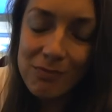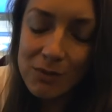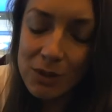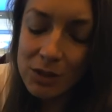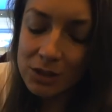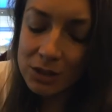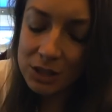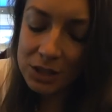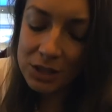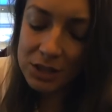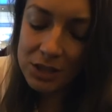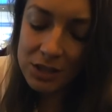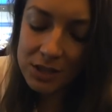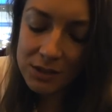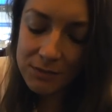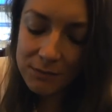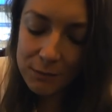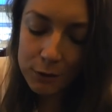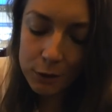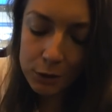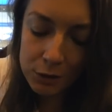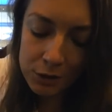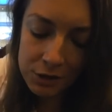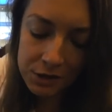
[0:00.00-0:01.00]
No, this is a
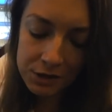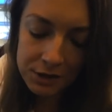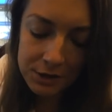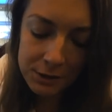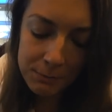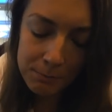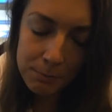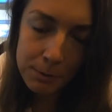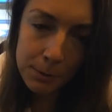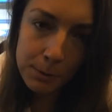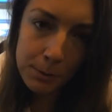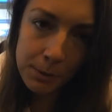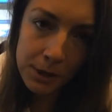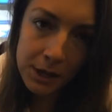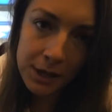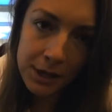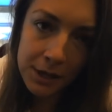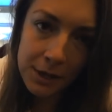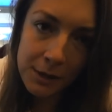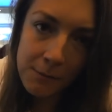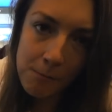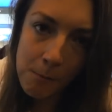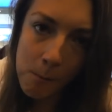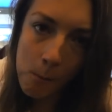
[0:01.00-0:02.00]
very simple
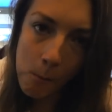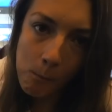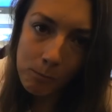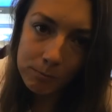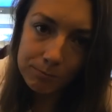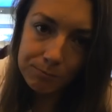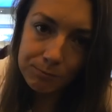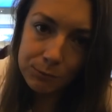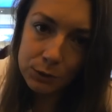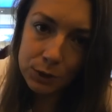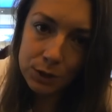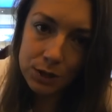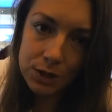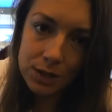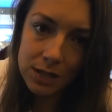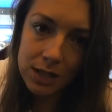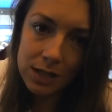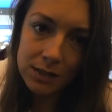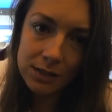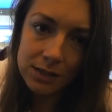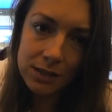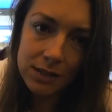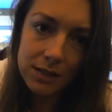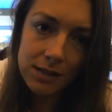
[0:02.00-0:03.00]
way to
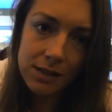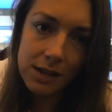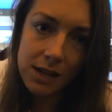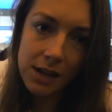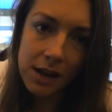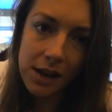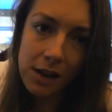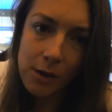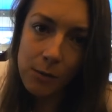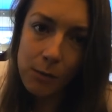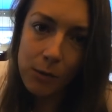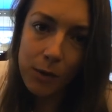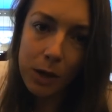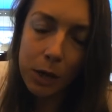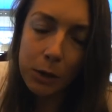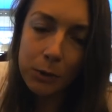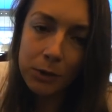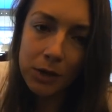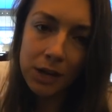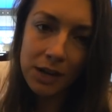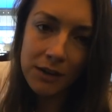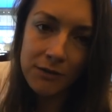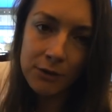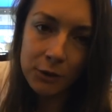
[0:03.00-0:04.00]
start the day while
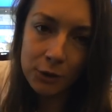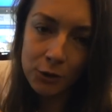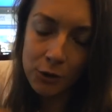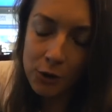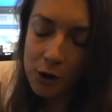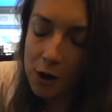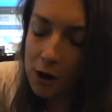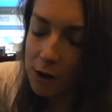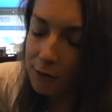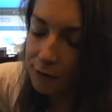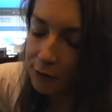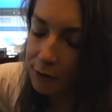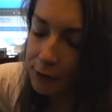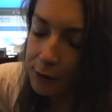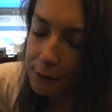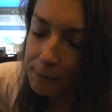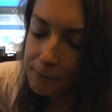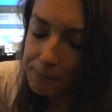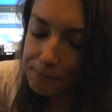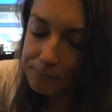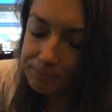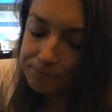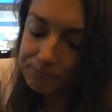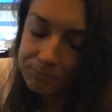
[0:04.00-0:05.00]
you're having your coffee.
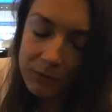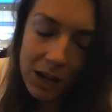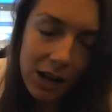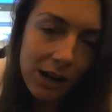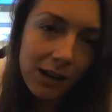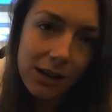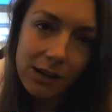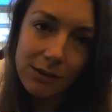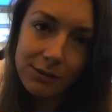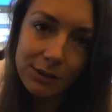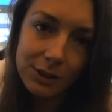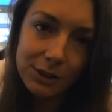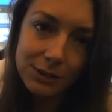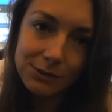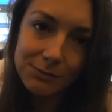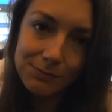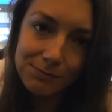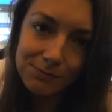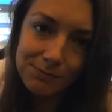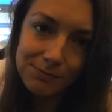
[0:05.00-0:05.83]
I love it.